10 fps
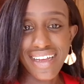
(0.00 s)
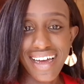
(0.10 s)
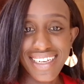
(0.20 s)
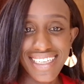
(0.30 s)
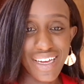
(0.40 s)

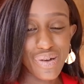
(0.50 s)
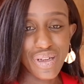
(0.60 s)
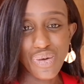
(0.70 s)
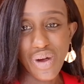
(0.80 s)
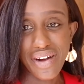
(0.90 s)
cut. I
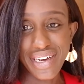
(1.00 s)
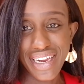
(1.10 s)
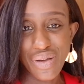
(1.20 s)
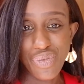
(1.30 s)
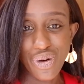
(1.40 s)
couldn't wear it
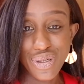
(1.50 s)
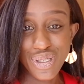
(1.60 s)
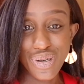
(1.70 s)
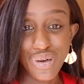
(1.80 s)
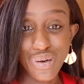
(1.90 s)
anymore,
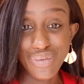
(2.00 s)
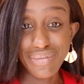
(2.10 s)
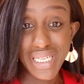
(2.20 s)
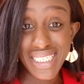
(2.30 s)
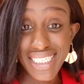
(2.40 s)
so
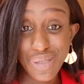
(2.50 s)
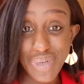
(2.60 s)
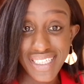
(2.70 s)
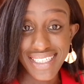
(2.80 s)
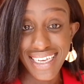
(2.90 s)
it's just
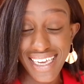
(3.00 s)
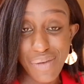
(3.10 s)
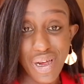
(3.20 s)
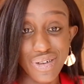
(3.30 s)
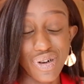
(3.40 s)
been staying
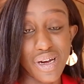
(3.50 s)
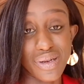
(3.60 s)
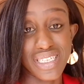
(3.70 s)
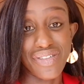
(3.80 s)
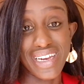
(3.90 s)
in my drawer
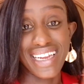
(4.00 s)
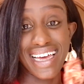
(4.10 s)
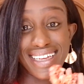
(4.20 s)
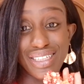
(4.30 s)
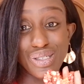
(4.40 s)
because I really
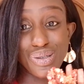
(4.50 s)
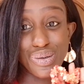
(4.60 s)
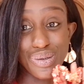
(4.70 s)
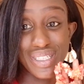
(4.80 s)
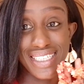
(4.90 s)
like the
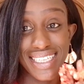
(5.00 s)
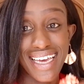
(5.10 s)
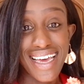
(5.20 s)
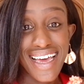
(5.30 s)
stones.